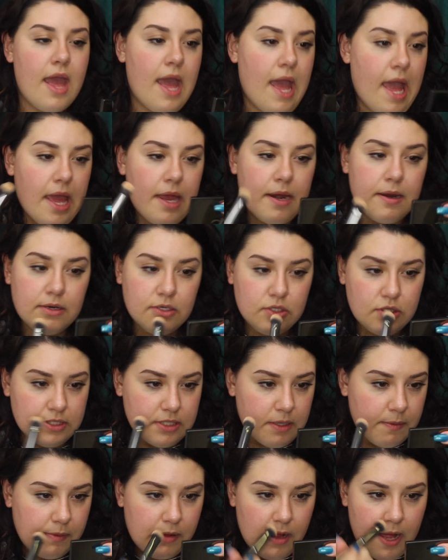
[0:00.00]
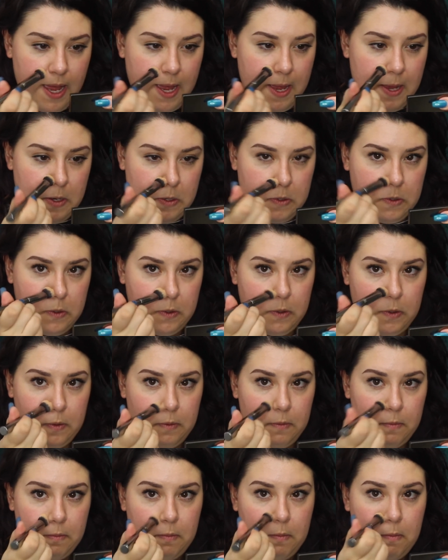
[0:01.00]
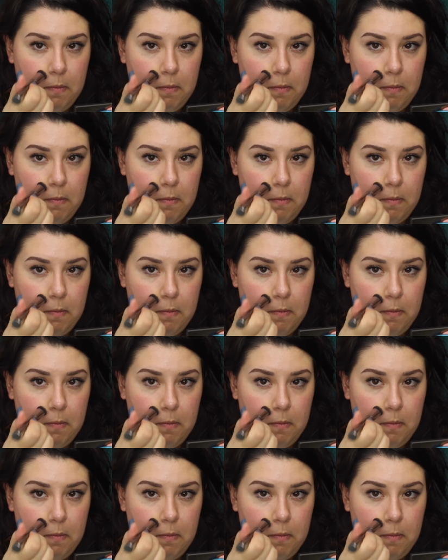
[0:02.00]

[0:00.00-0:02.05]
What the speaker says: and just apply it to